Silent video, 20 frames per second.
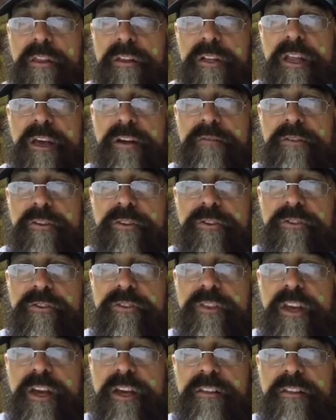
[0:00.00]

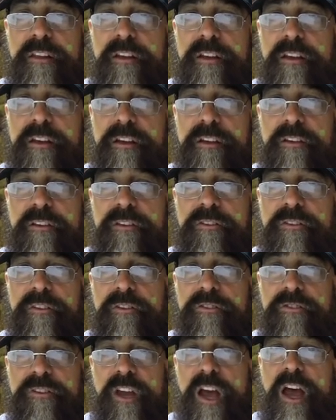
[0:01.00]
levels that
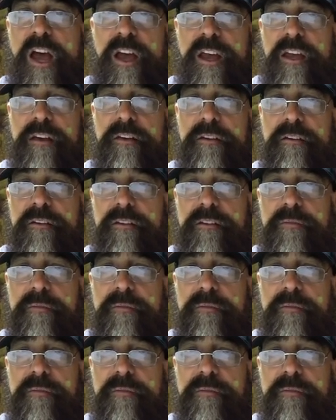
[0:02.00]
the Sky